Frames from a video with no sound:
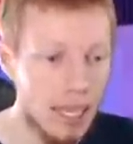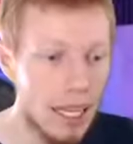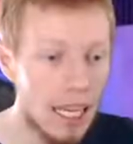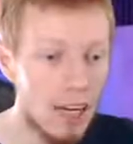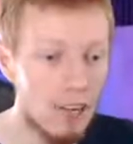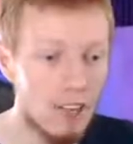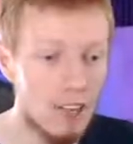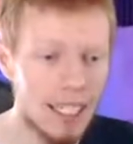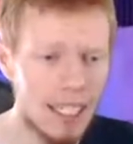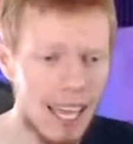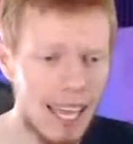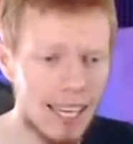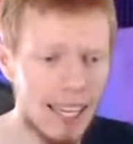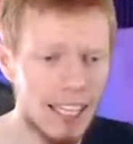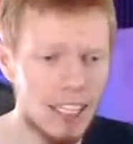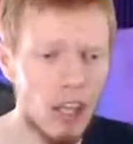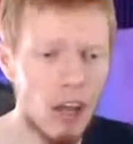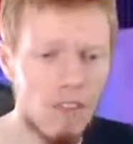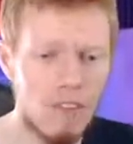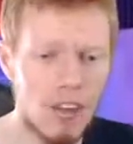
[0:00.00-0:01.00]
If you did like
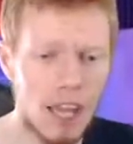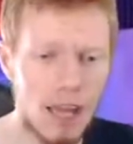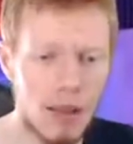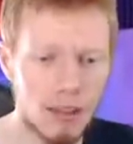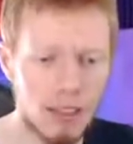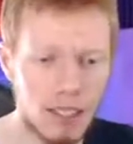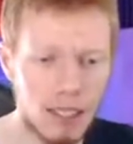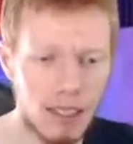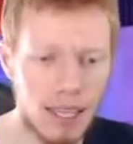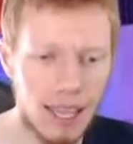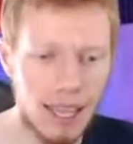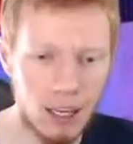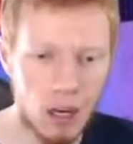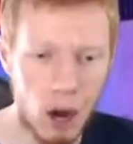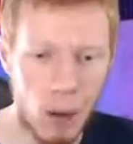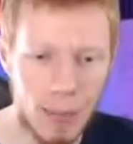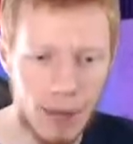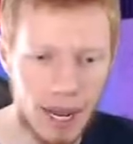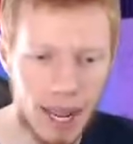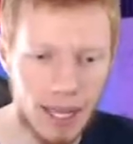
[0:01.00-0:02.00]
it, don't forget to like,
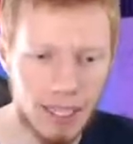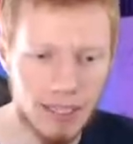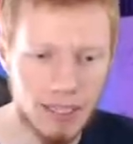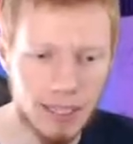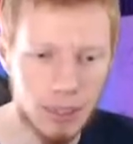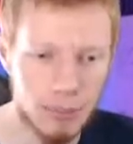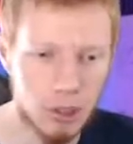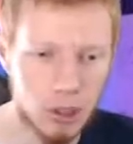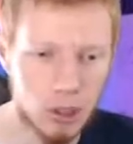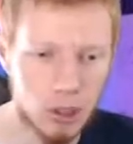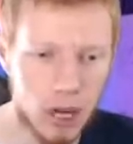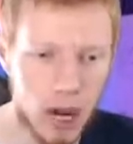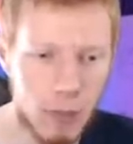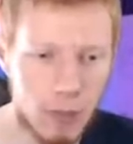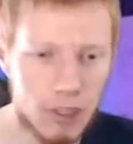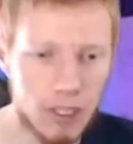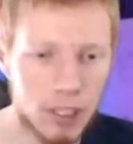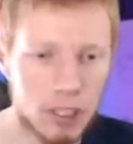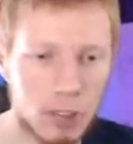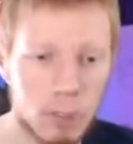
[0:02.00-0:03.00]
comment, and
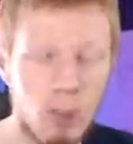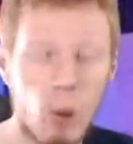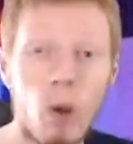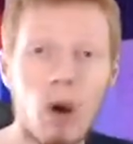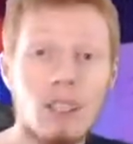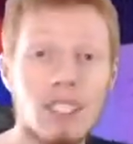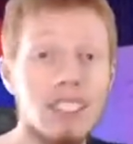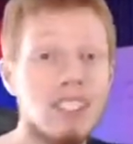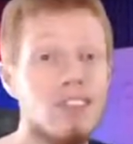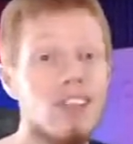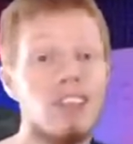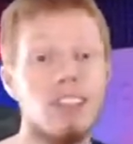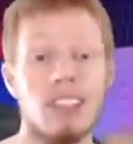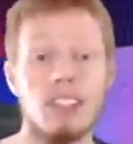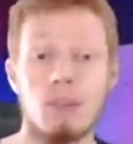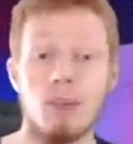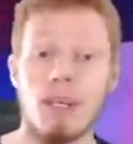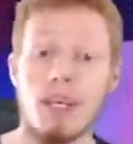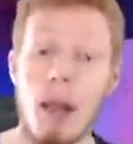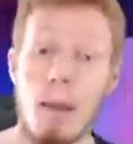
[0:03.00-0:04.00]
subscribe. Your support in these videos
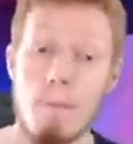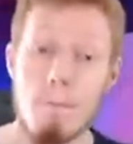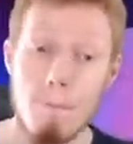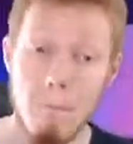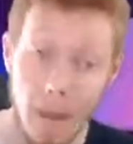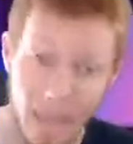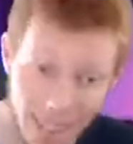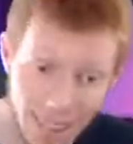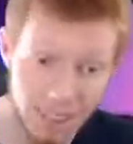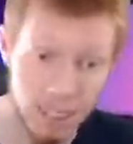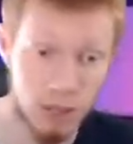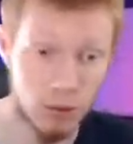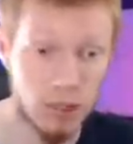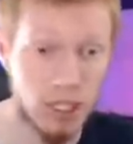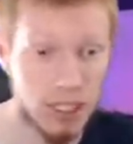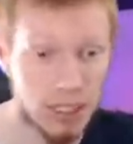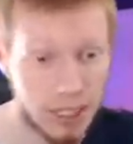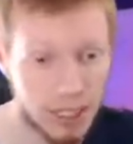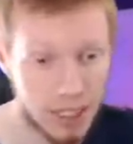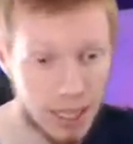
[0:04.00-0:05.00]
has been amazing
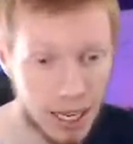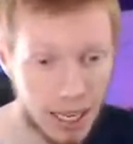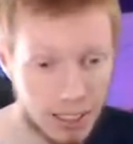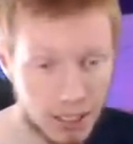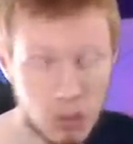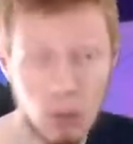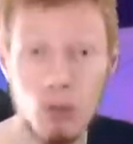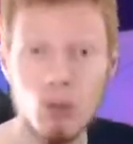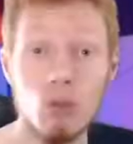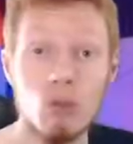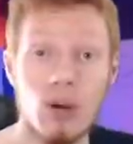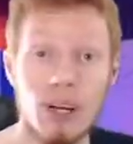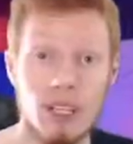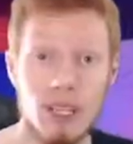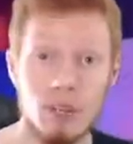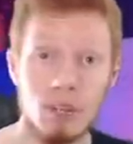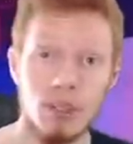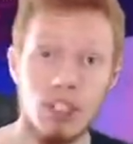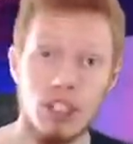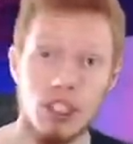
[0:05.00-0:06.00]
recently, guys, so I do greatly
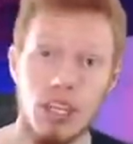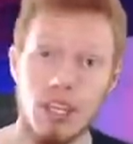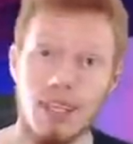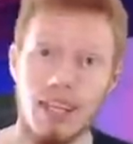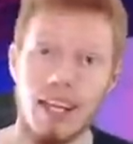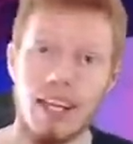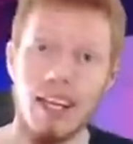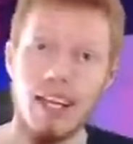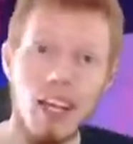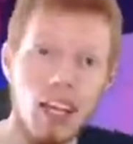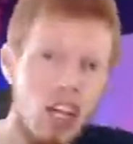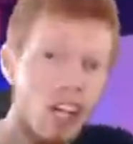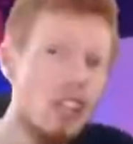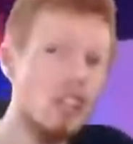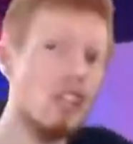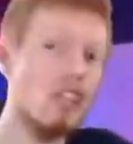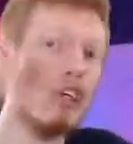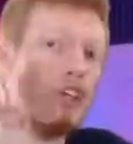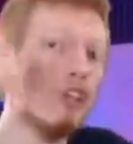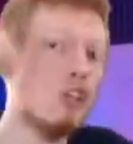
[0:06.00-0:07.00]
appreciate that.
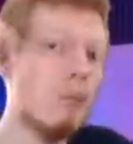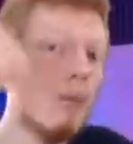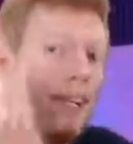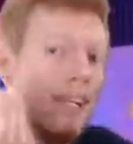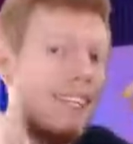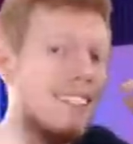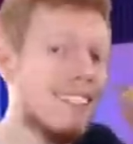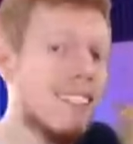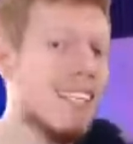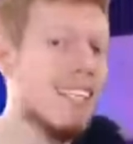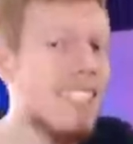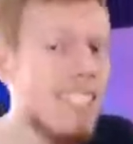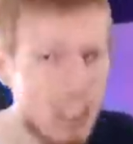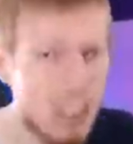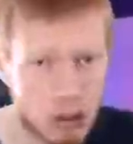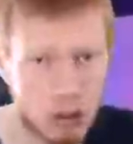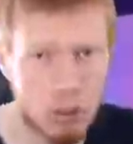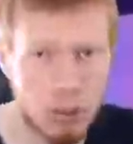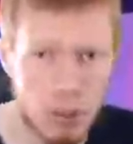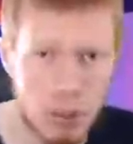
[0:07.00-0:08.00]
Social media links in the
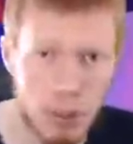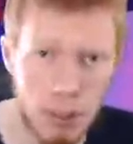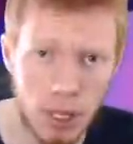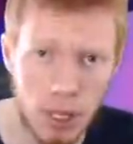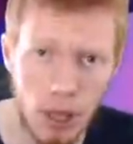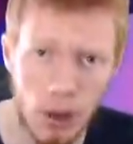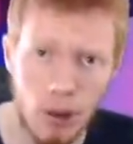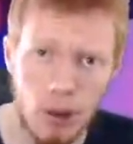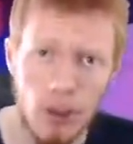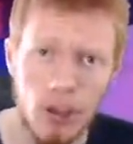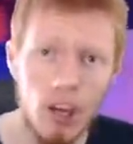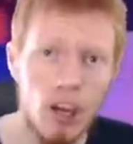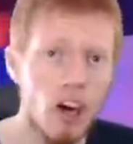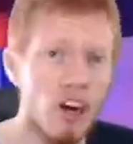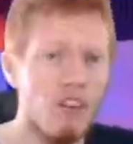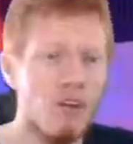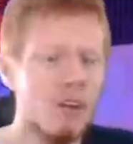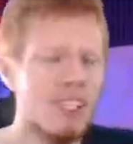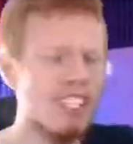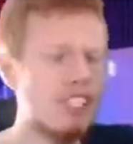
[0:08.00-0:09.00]
description below
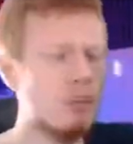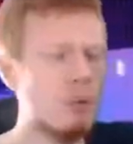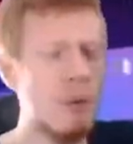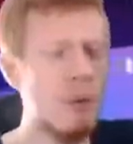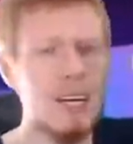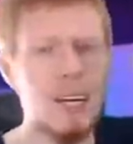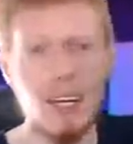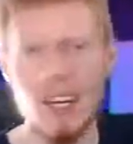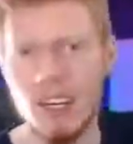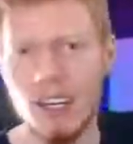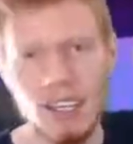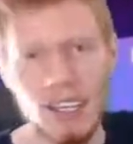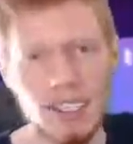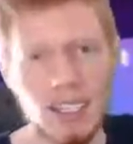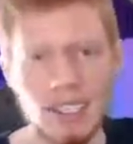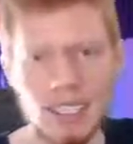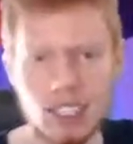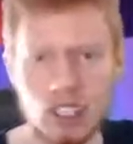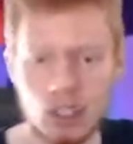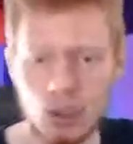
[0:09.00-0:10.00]
for the Twitter and
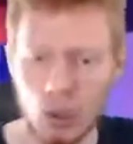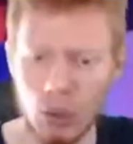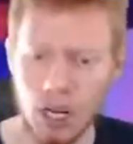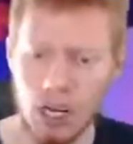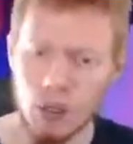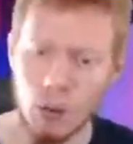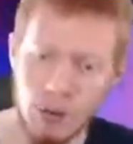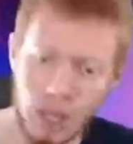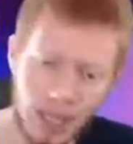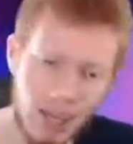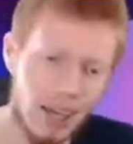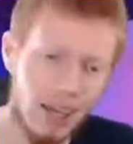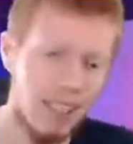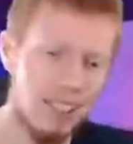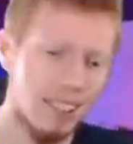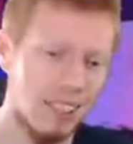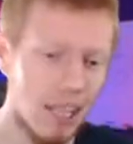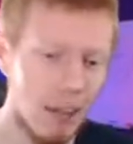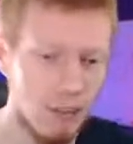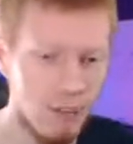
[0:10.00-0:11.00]
the Discord and all that kind
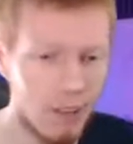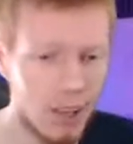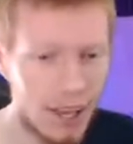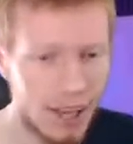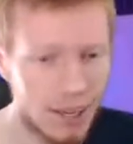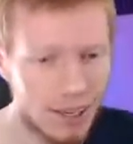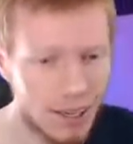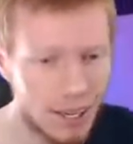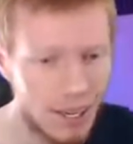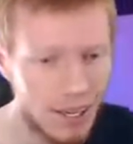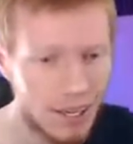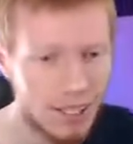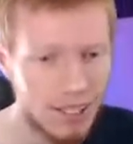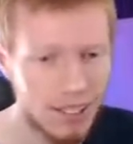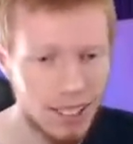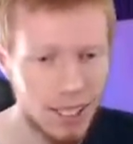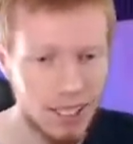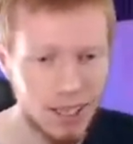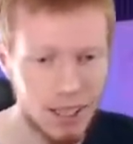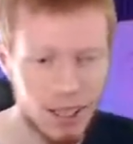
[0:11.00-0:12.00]
of stuff. And, uh,
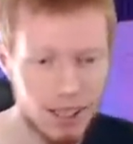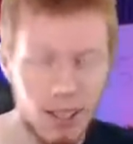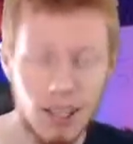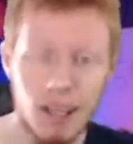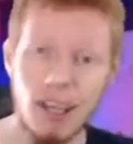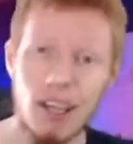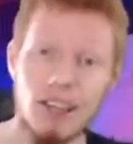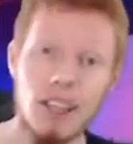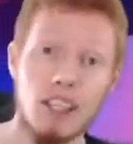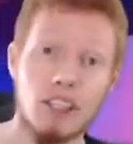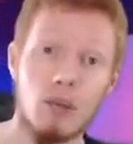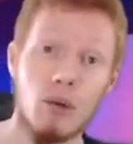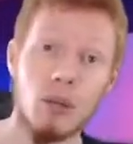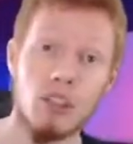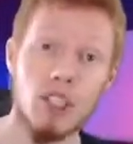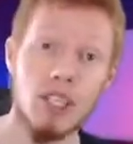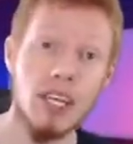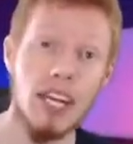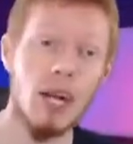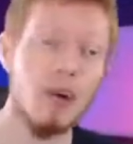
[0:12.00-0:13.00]
yeah, thanks for
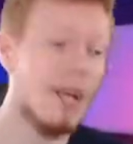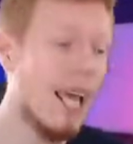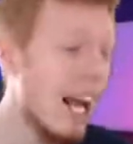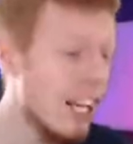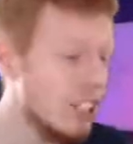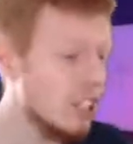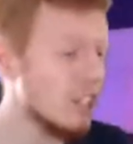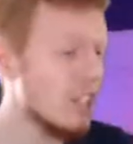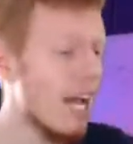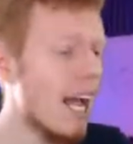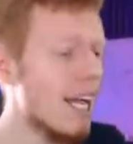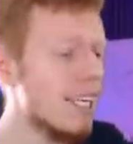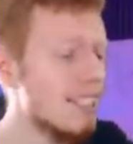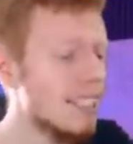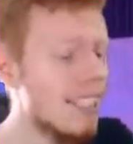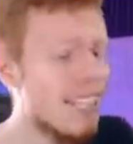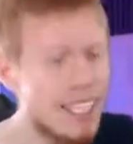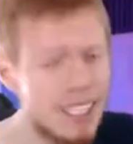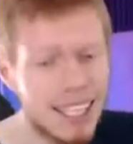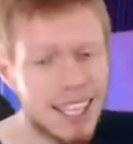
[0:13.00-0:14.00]
watching, and I'll catch you guys
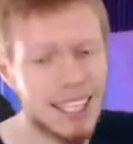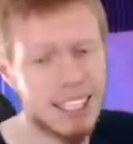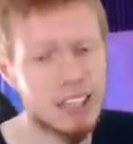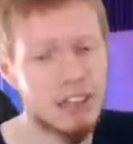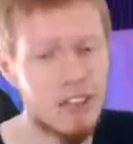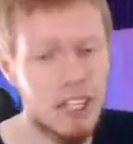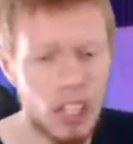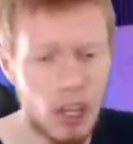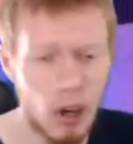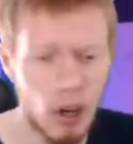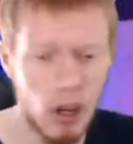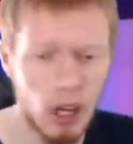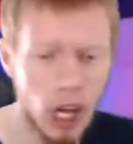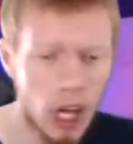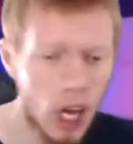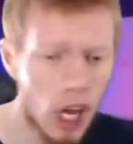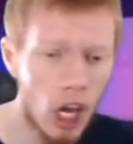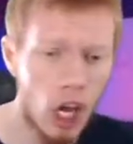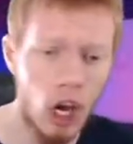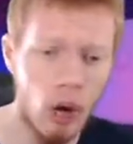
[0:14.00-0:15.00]
in the next video,
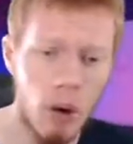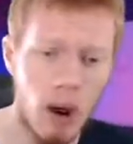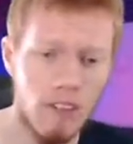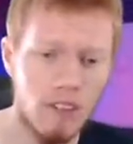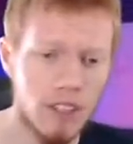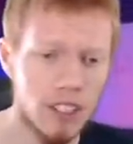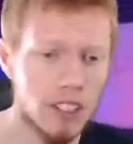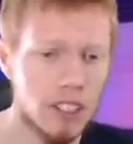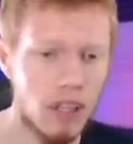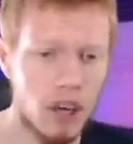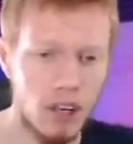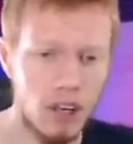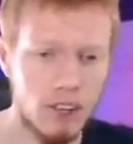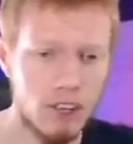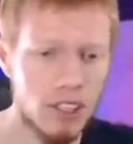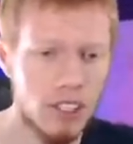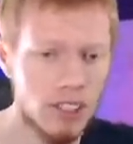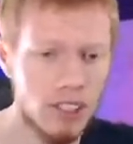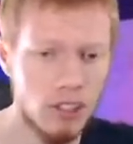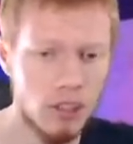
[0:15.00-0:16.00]
whoever it's on,
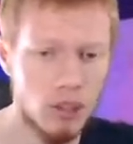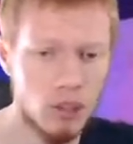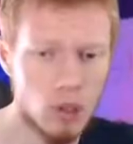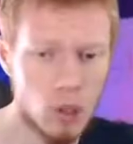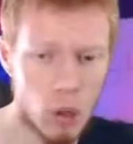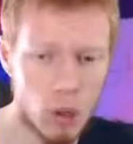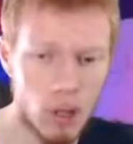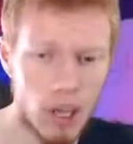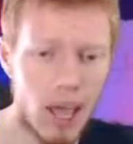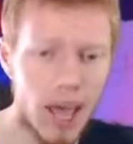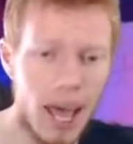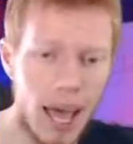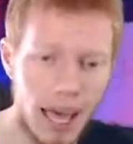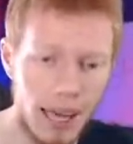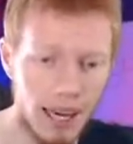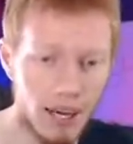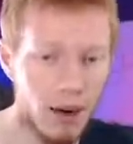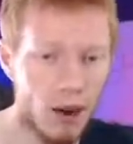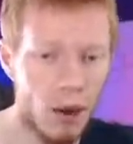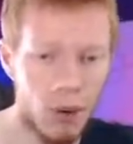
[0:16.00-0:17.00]
for another tutorial.
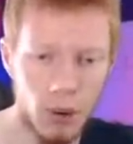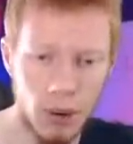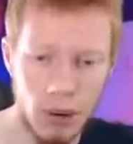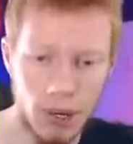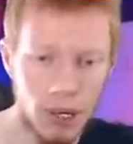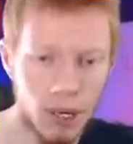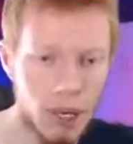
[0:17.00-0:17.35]
I don't know.